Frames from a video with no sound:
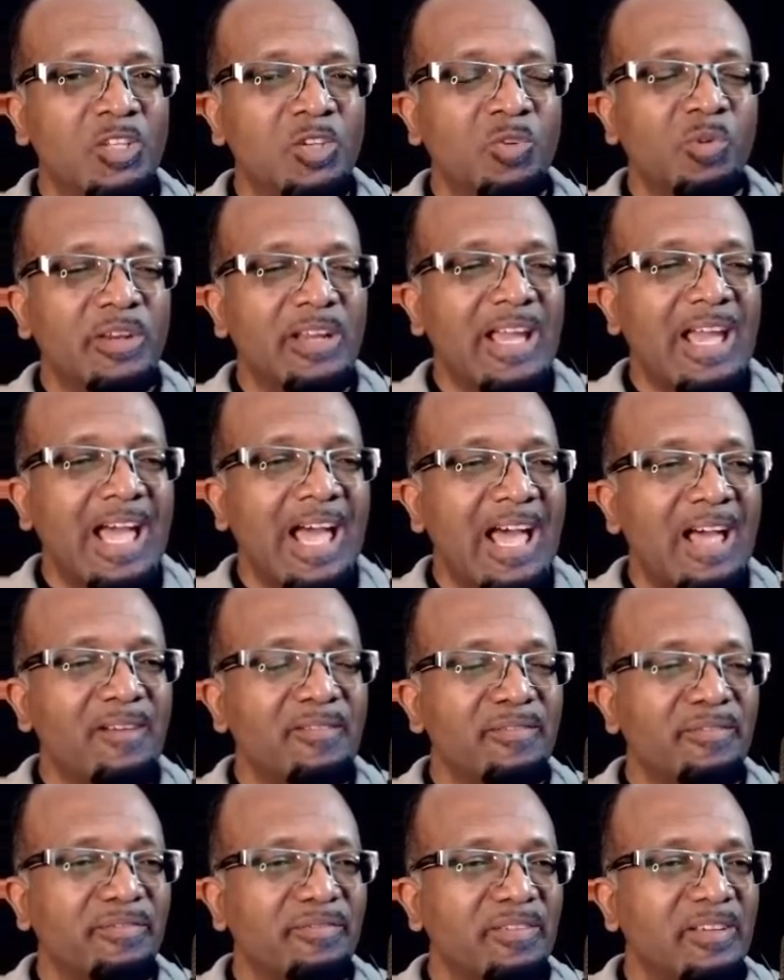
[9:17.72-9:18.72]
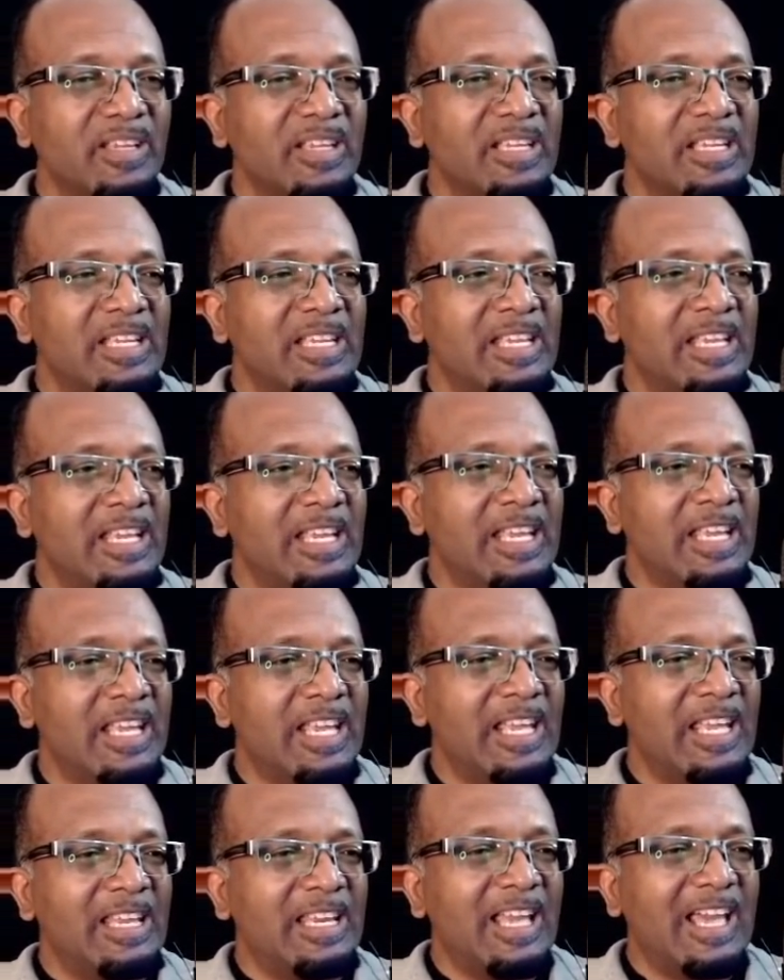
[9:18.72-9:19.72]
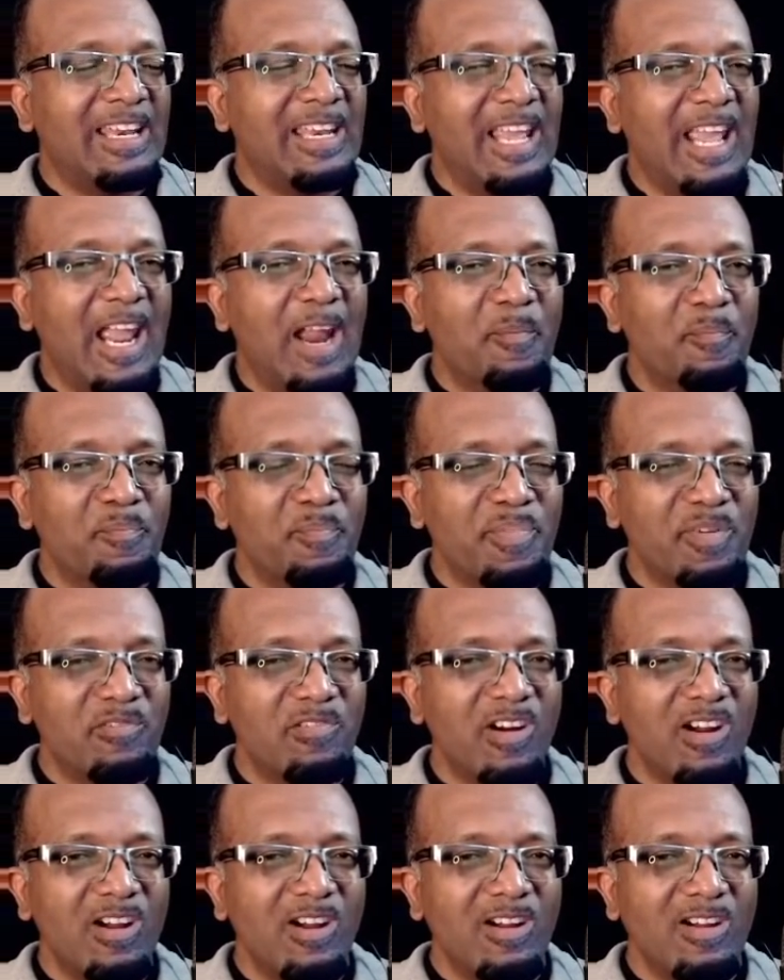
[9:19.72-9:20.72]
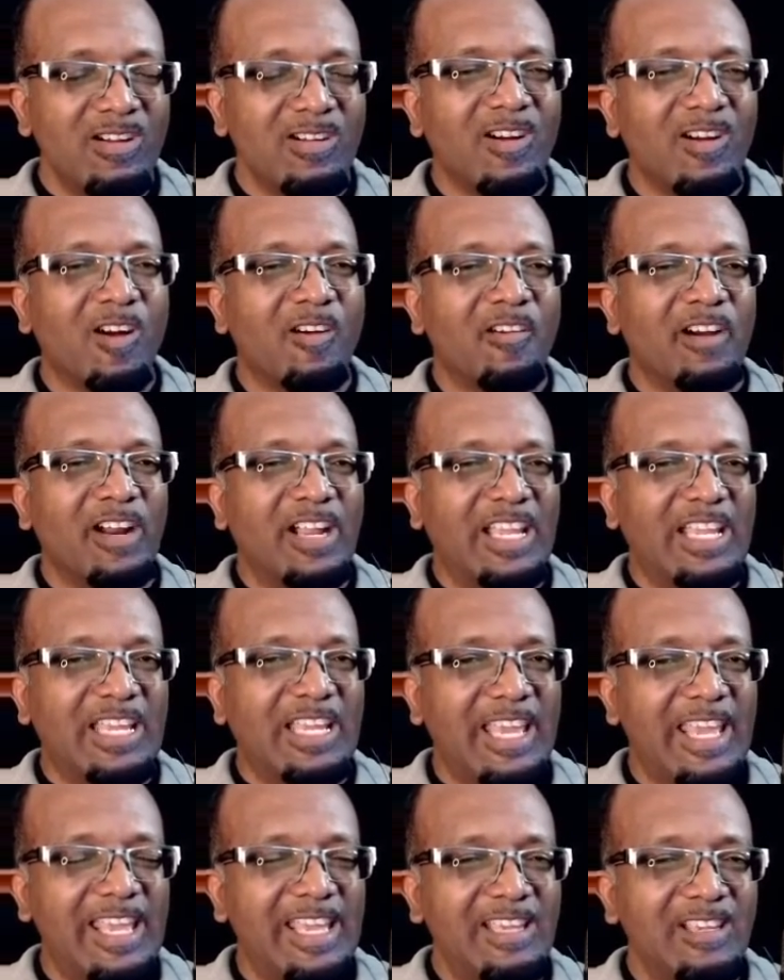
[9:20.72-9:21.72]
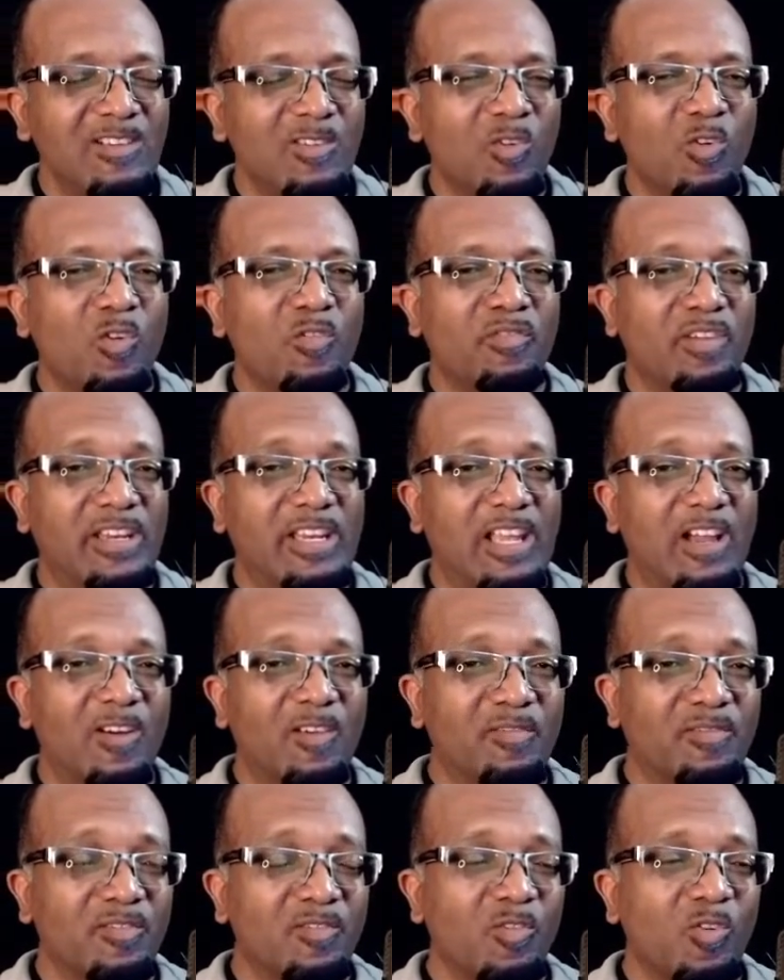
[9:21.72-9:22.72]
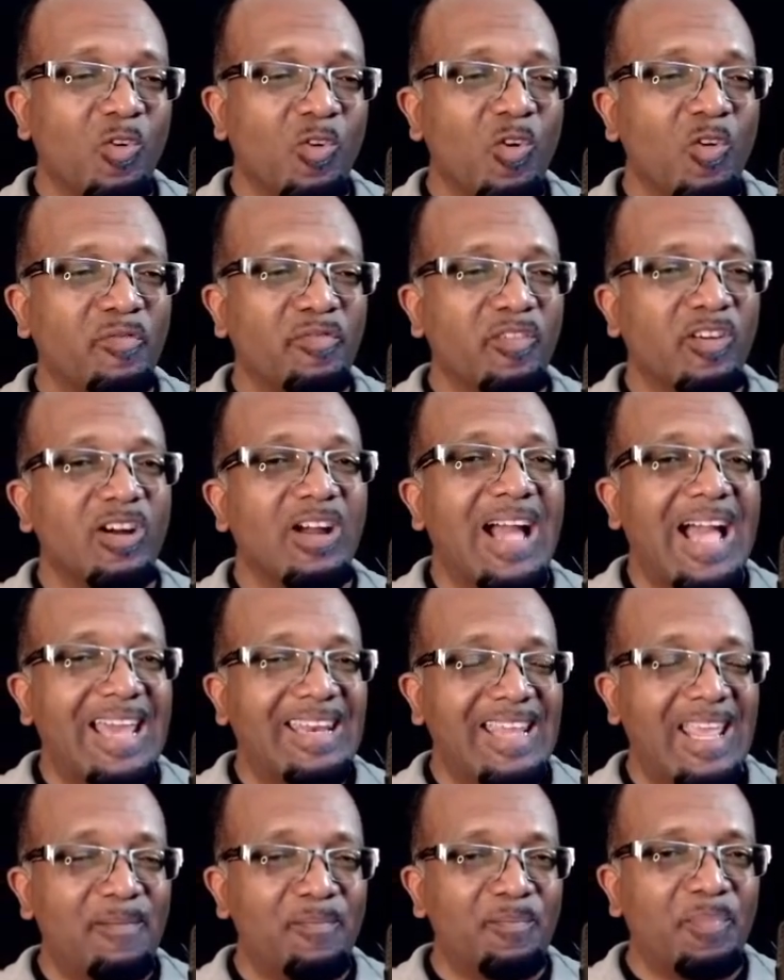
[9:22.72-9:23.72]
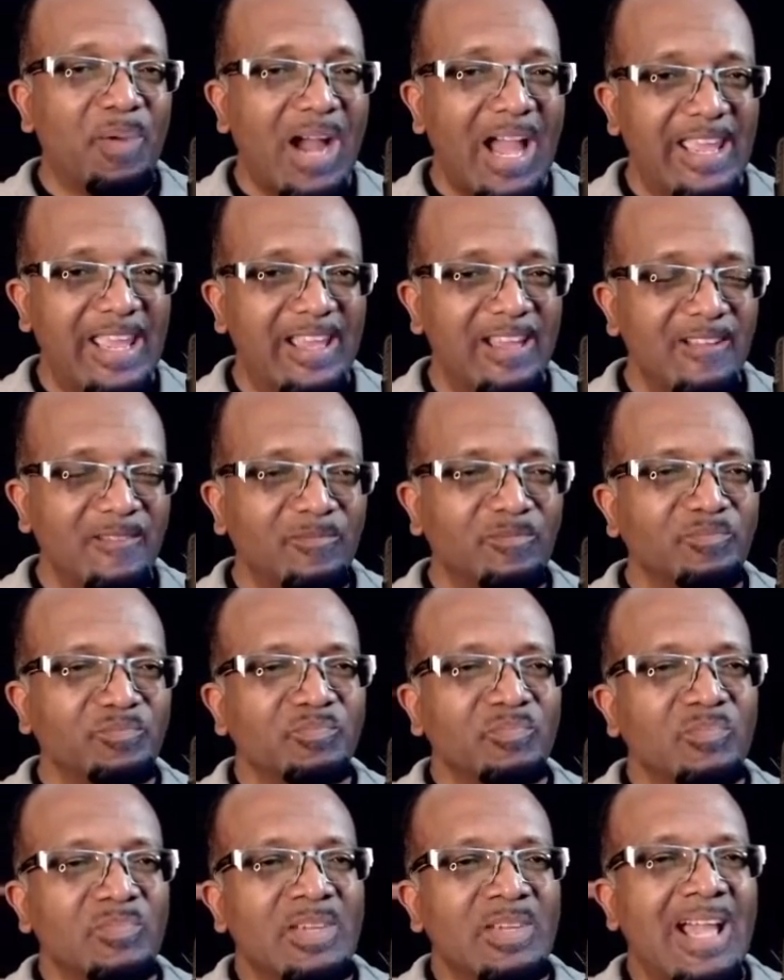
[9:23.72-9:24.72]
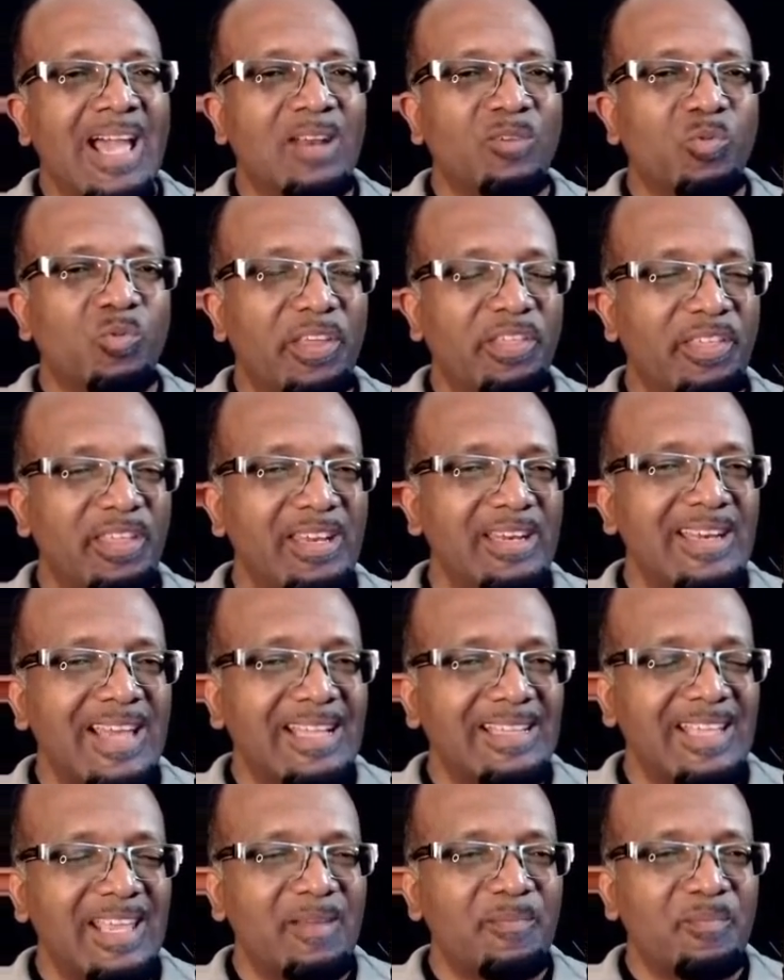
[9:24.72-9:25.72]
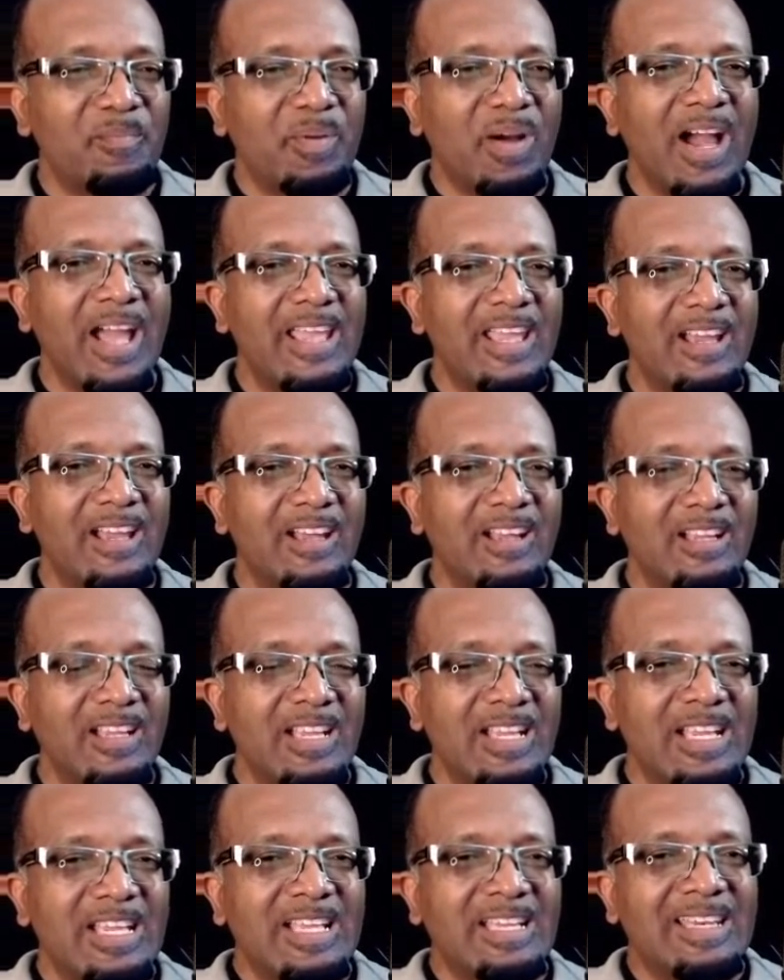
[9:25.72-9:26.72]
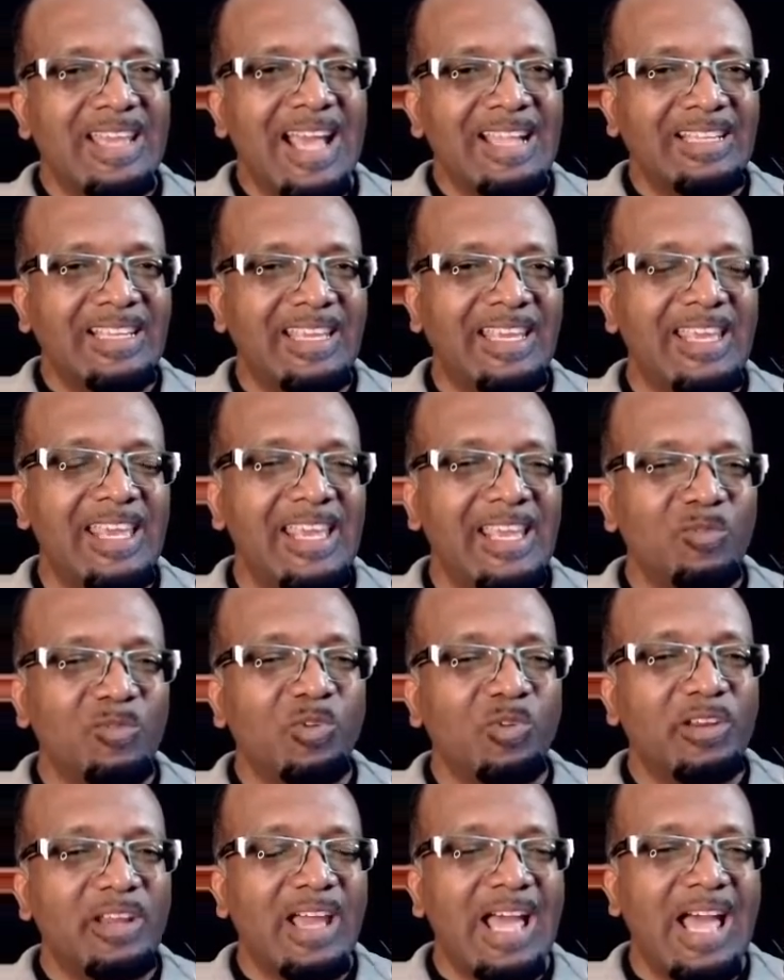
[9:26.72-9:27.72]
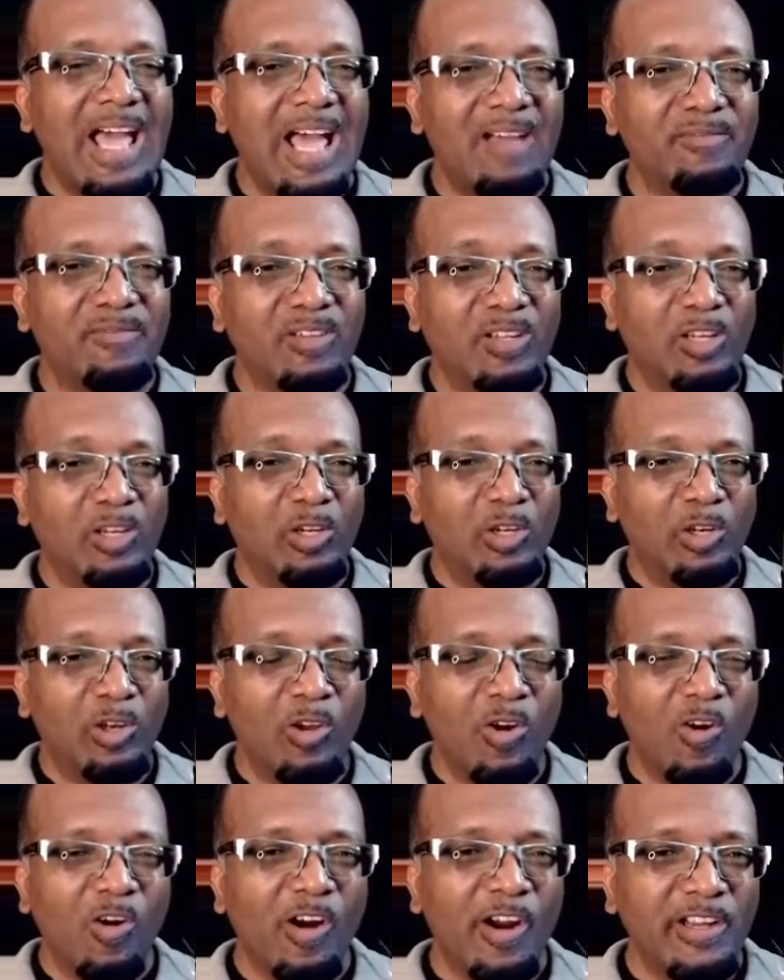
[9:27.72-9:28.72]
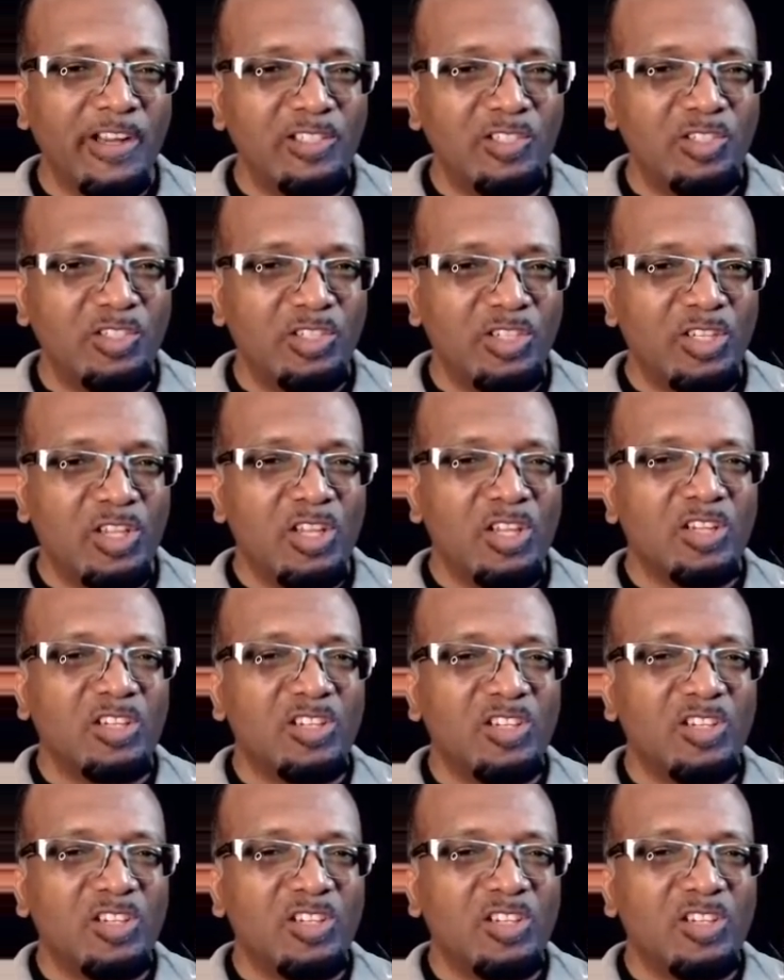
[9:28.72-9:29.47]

You would have a, a, a, an emperor or a king over an, over, over an empire. And within that empire, that king would have lords